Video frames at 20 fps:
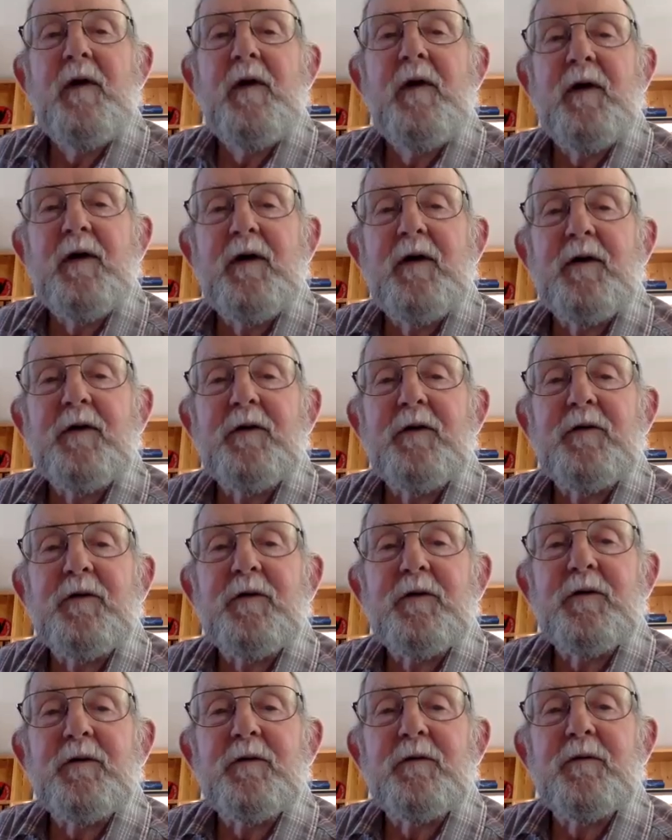and
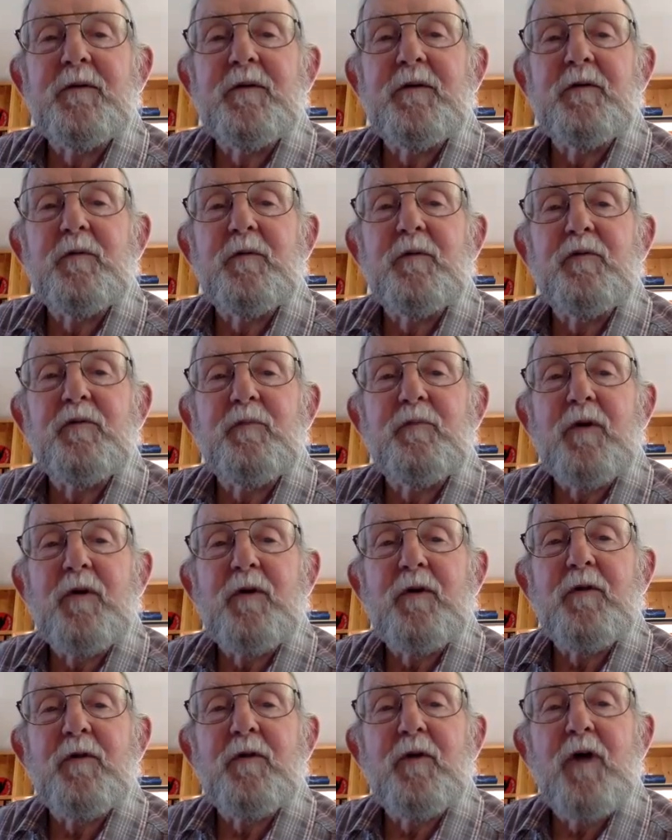it was
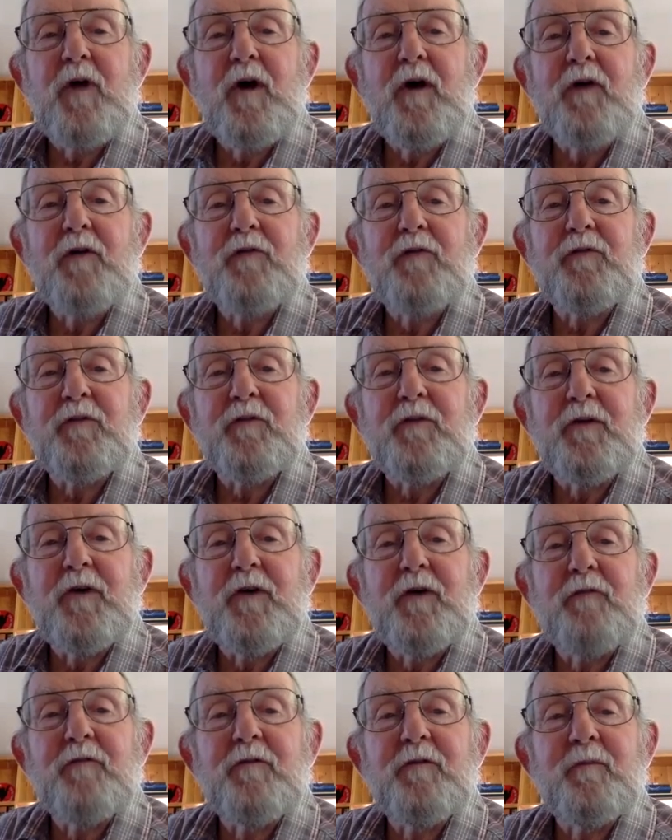part of the laws that
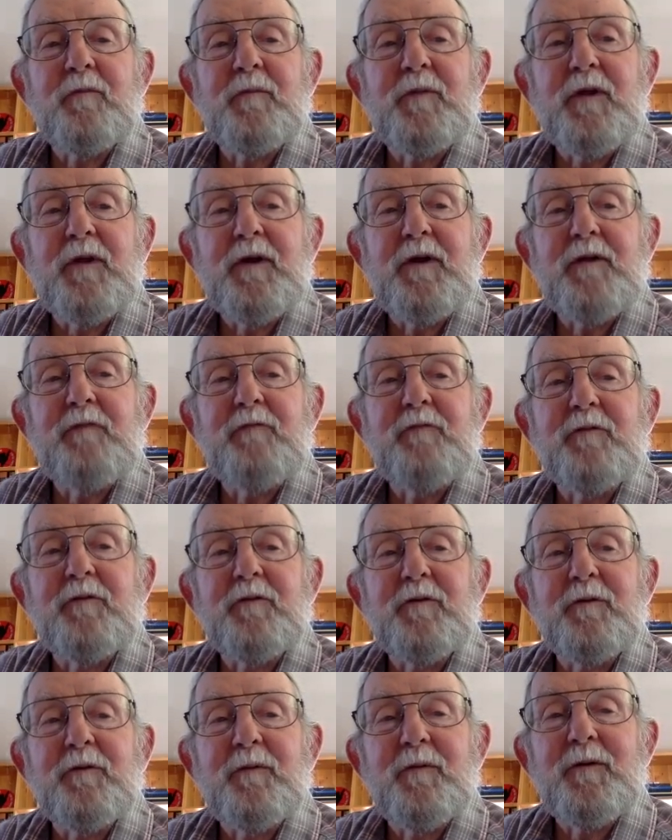govern
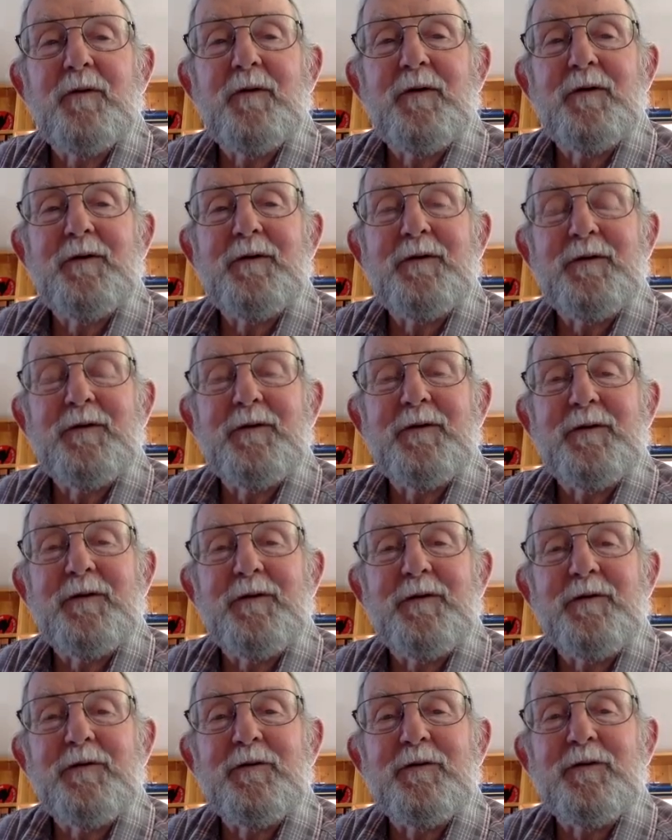behavior in
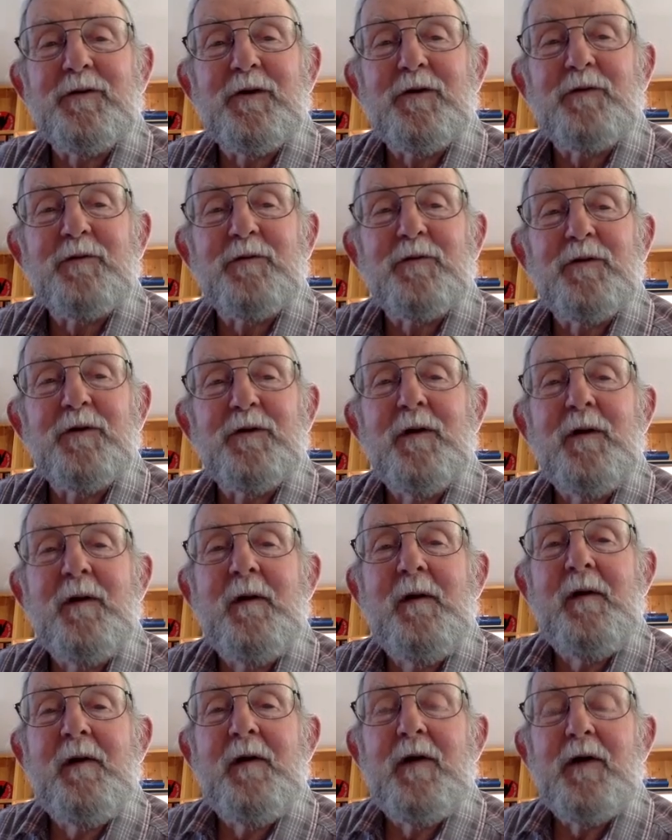Indian country,
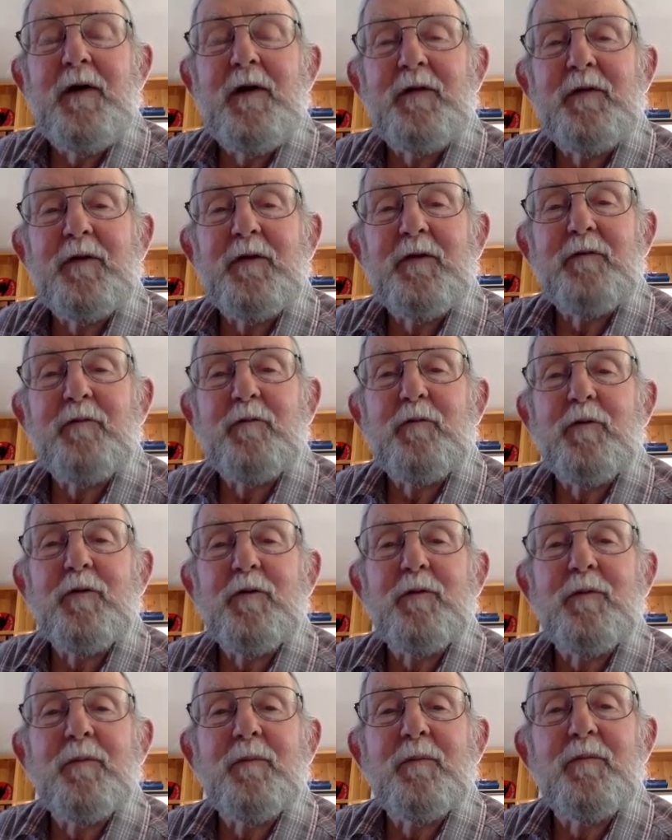and
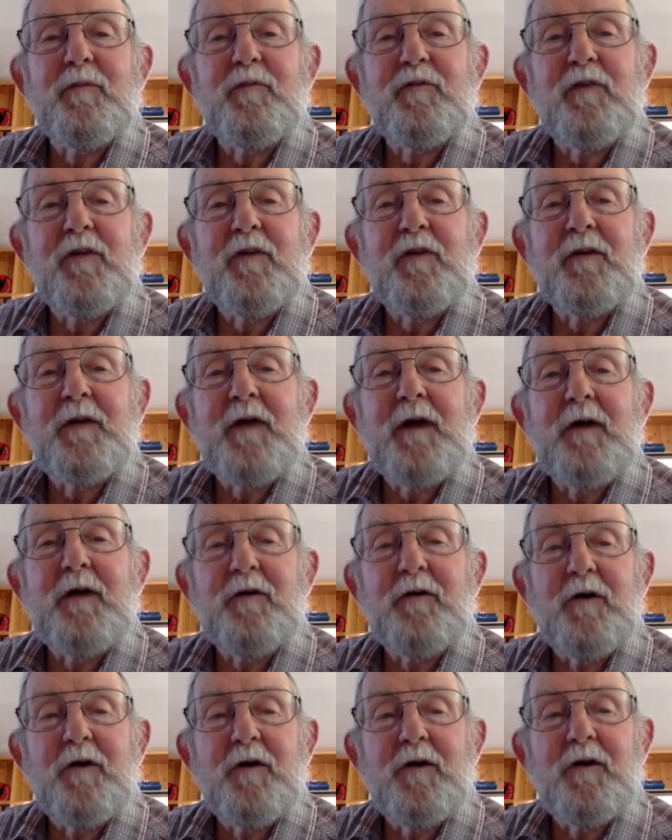therefore selling
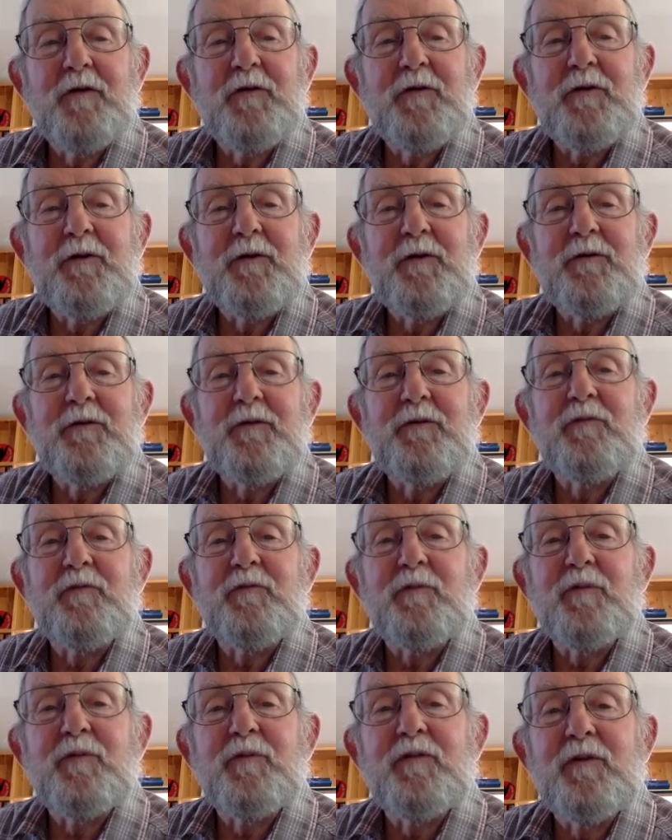alcohol to Indians
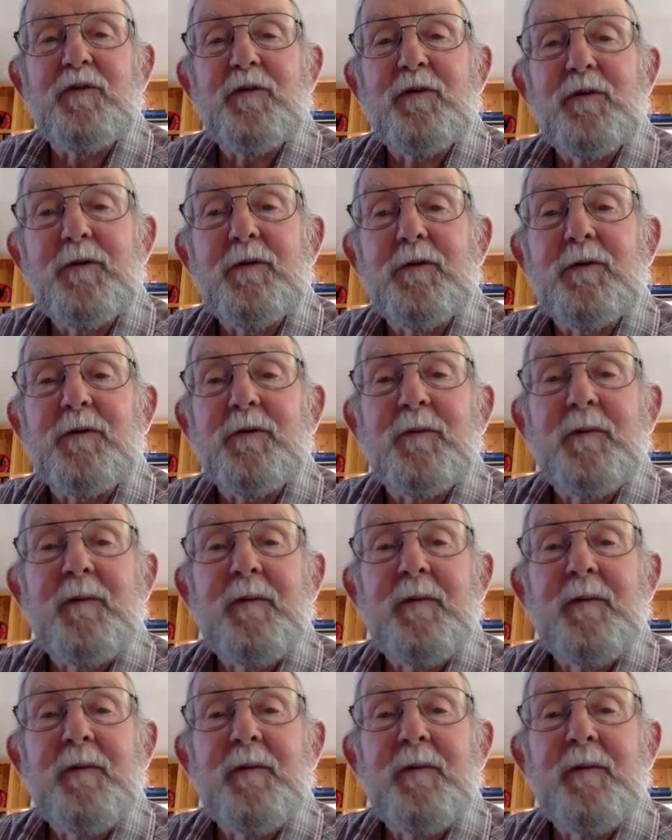was illegal.